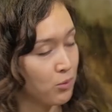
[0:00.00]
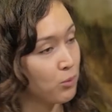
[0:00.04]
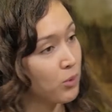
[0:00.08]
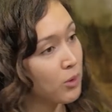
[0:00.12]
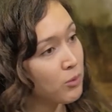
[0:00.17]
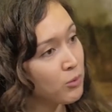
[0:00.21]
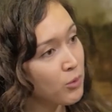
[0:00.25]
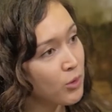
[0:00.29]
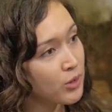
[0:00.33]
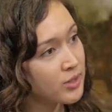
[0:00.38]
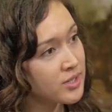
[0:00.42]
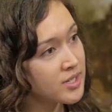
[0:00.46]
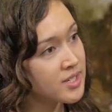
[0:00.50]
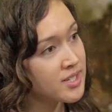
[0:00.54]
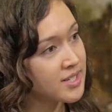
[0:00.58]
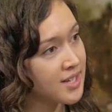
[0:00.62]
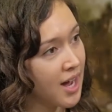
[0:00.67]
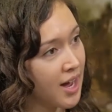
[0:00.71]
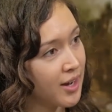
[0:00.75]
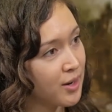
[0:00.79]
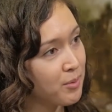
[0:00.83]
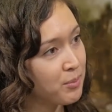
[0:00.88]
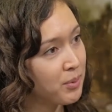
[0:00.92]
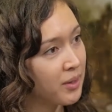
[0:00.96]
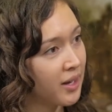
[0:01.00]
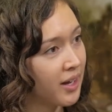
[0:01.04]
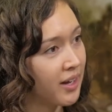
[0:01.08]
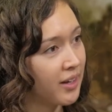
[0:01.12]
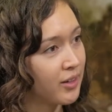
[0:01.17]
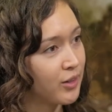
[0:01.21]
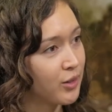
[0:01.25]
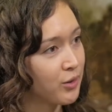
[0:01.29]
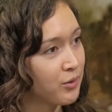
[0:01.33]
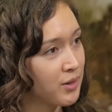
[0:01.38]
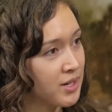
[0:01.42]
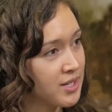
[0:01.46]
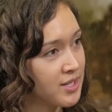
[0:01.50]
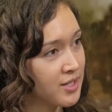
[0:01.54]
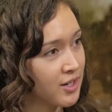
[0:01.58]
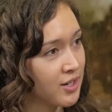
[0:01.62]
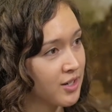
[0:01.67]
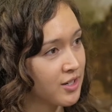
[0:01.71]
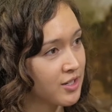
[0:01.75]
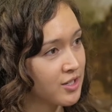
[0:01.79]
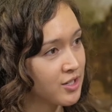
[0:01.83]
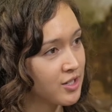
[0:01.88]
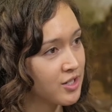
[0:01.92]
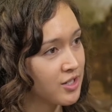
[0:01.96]
what role does data play in your
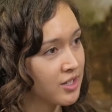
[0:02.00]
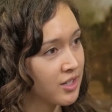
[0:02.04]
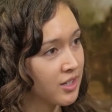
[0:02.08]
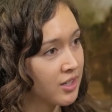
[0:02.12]
research?